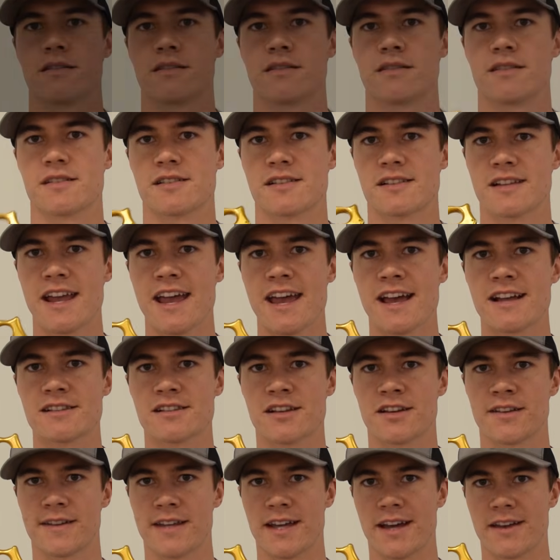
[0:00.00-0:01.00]
The
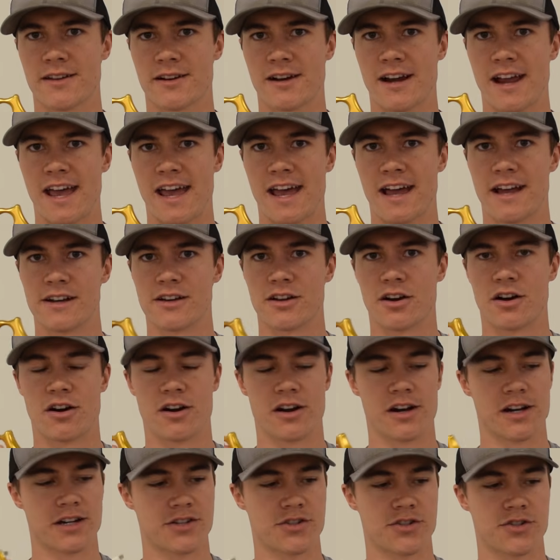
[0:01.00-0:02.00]
Stands, on the other hand,
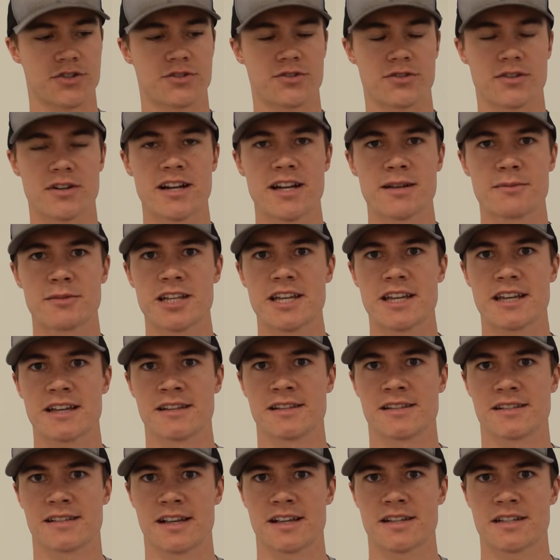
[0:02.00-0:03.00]
are extremely
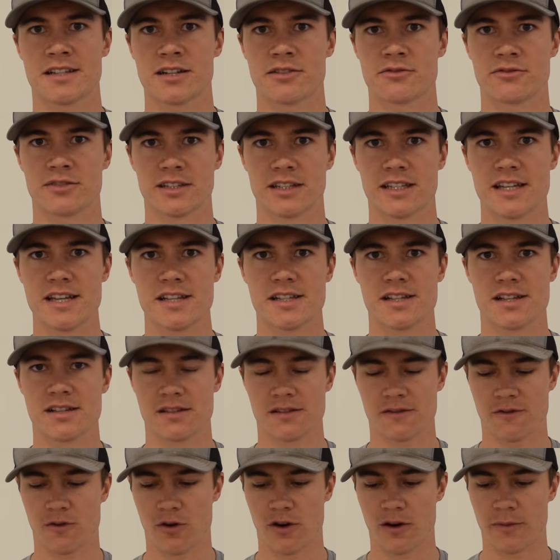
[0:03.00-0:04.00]
consistent
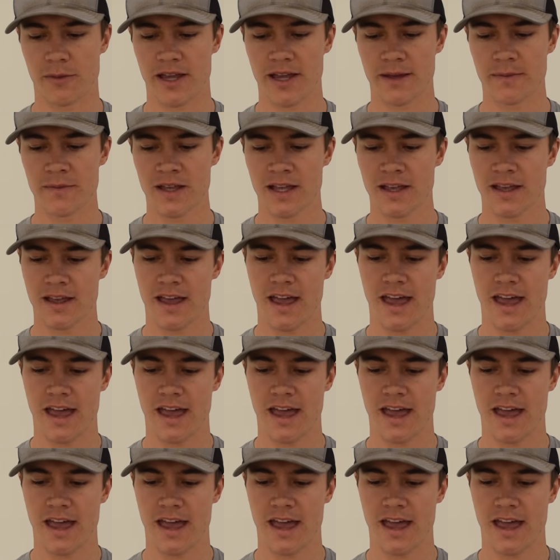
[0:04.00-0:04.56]
releases for me,